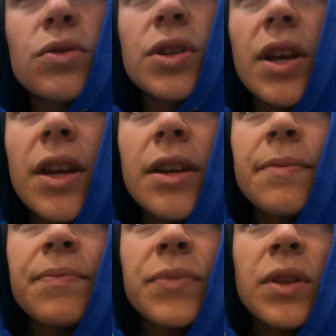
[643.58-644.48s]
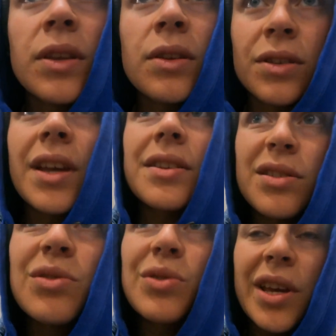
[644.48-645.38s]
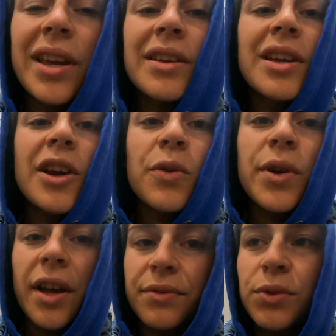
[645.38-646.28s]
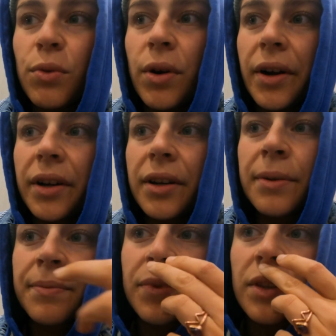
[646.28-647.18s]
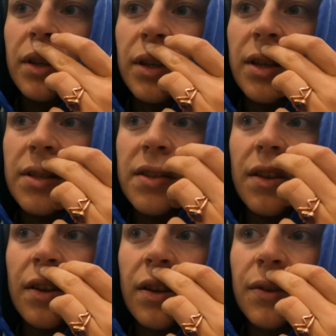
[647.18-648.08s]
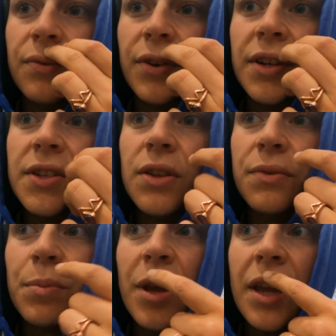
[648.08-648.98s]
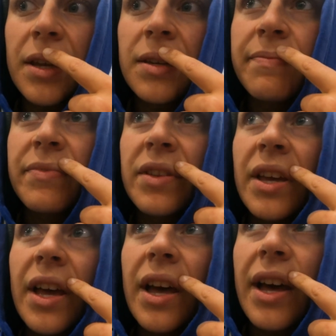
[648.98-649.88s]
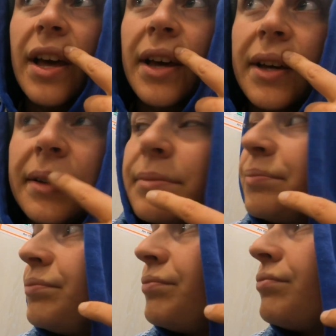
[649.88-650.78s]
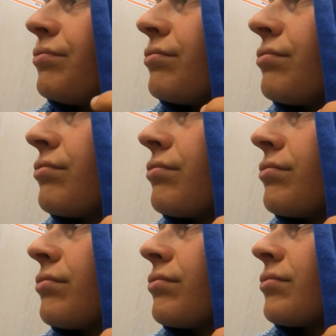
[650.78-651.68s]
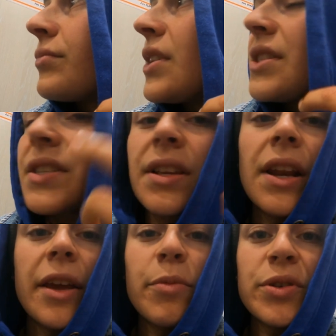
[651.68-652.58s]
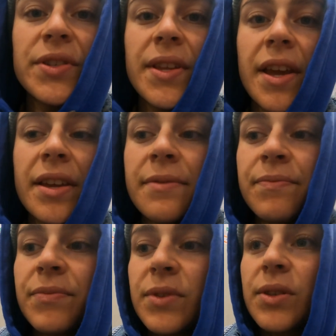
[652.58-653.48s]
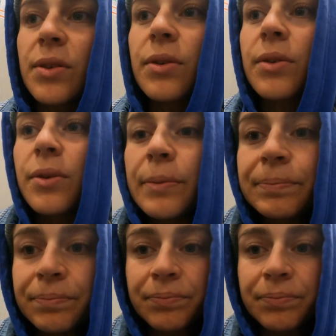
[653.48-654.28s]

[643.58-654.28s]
today, yes, today, we have to work. It's the 1st of May and it's a Labor's Day, so